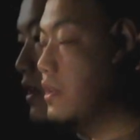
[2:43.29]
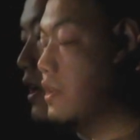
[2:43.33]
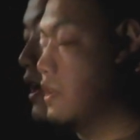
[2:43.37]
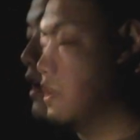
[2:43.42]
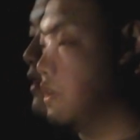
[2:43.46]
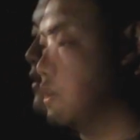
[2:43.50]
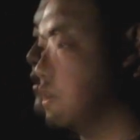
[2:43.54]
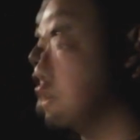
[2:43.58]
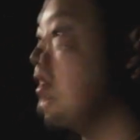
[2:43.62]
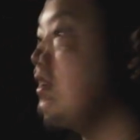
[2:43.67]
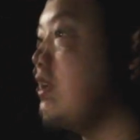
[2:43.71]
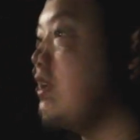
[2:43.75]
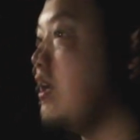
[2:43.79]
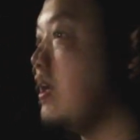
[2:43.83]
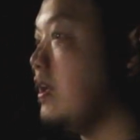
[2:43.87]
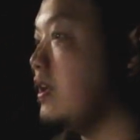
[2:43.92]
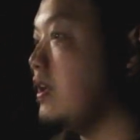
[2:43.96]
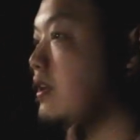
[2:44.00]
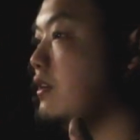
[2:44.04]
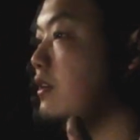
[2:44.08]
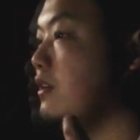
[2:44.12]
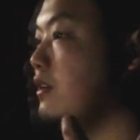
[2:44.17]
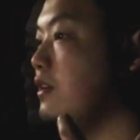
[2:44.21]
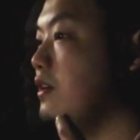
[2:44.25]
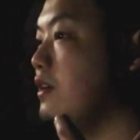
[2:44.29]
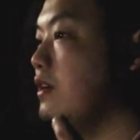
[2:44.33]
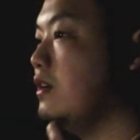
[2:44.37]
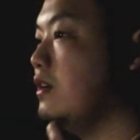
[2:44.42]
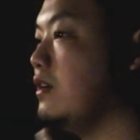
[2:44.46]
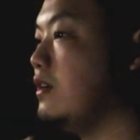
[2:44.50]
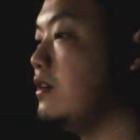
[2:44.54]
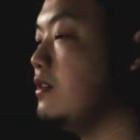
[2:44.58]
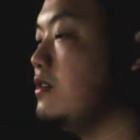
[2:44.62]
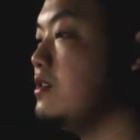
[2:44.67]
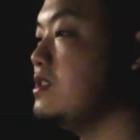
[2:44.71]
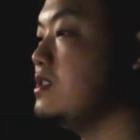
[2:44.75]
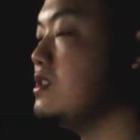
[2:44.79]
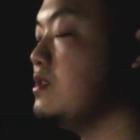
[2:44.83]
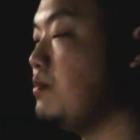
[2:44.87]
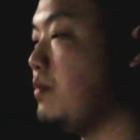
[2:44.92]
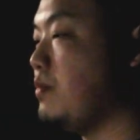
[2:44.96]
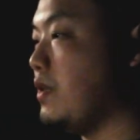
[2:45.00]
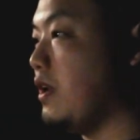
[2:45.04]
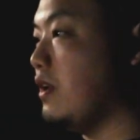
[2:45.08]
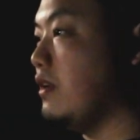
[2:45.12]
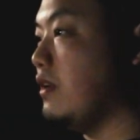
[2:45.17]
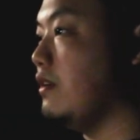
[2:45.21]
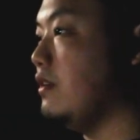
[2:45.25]
Every day, gonna
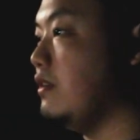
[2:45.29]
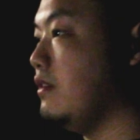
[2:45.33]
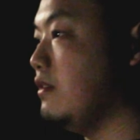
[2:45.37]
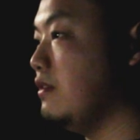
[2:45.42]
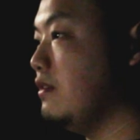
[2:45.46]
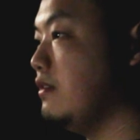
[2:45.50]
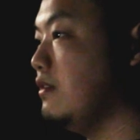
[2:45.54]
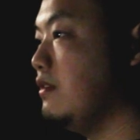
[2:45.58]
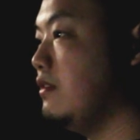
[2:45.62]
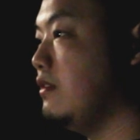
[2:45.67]
spend